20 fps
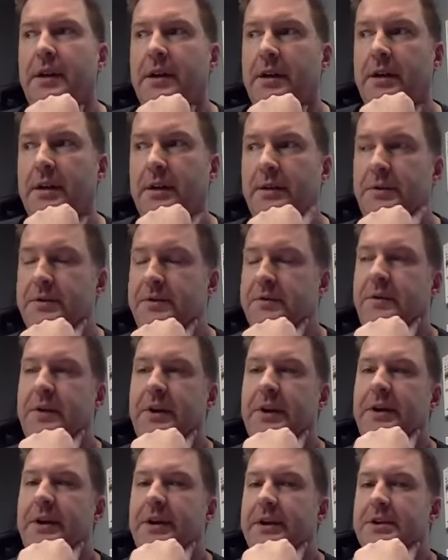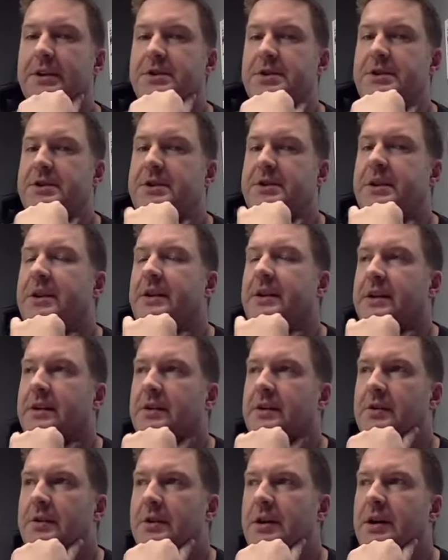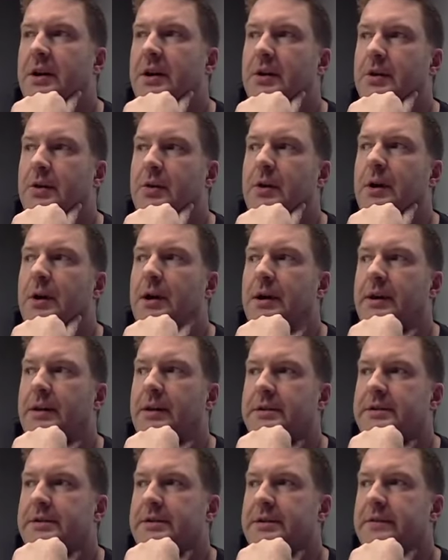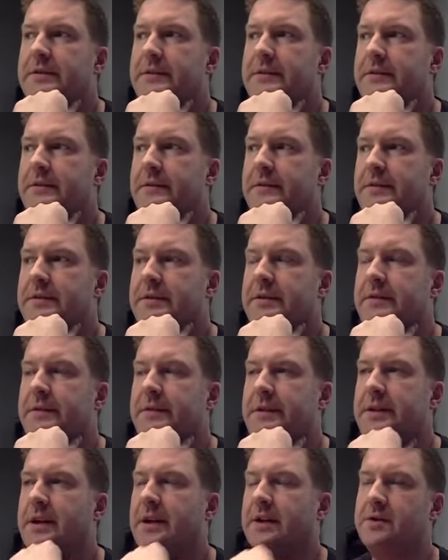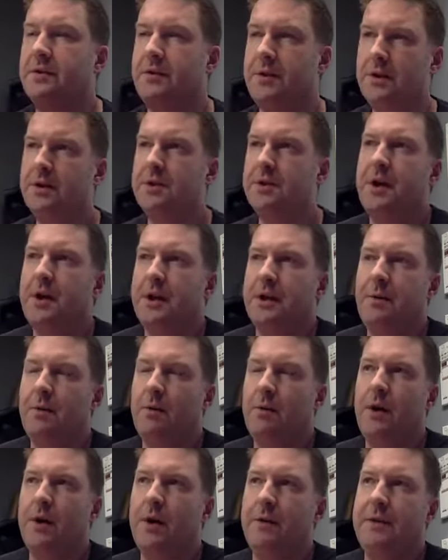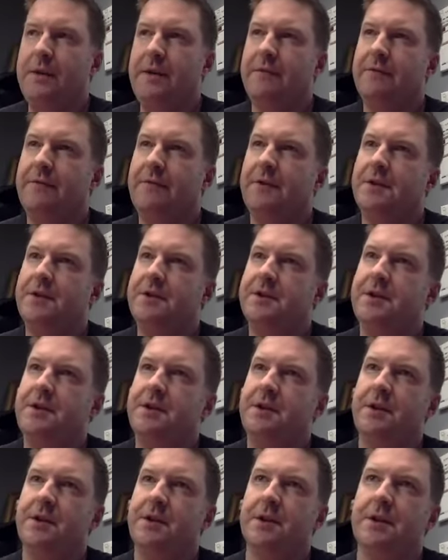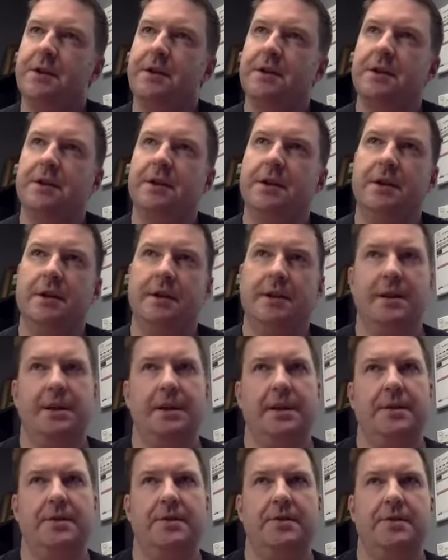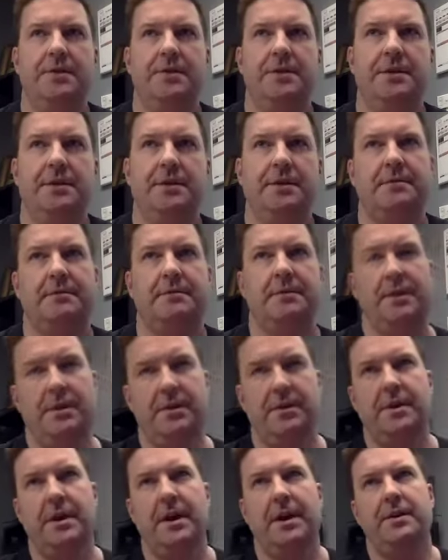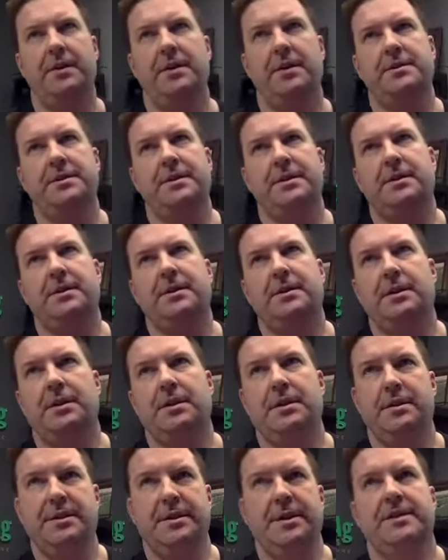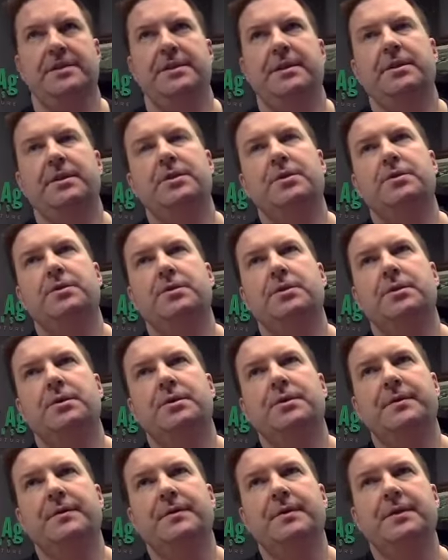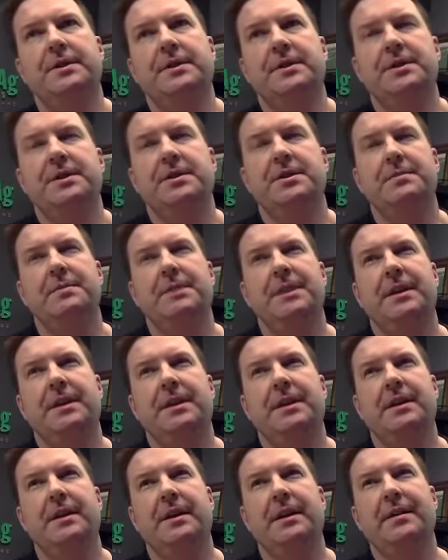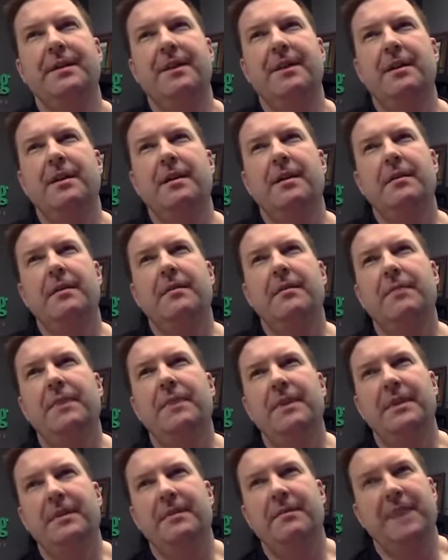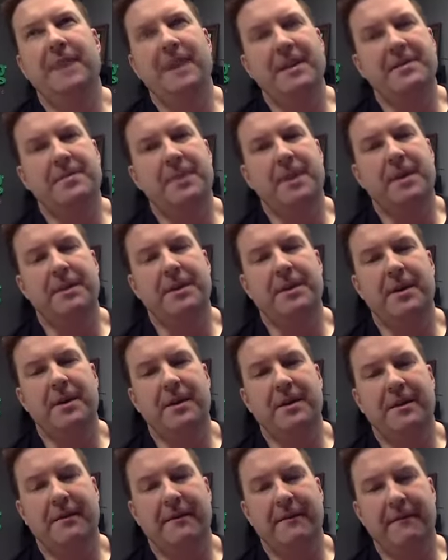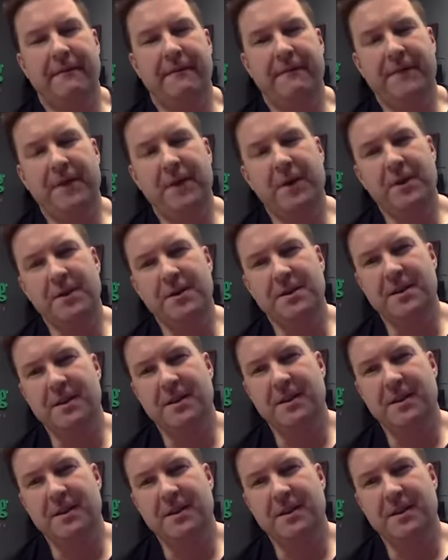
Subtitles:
And it was very interesting, like all the ROI on stuff like that. So you're talking about water being first in your diagnostic assessing tools for decision making, but that's probably not the first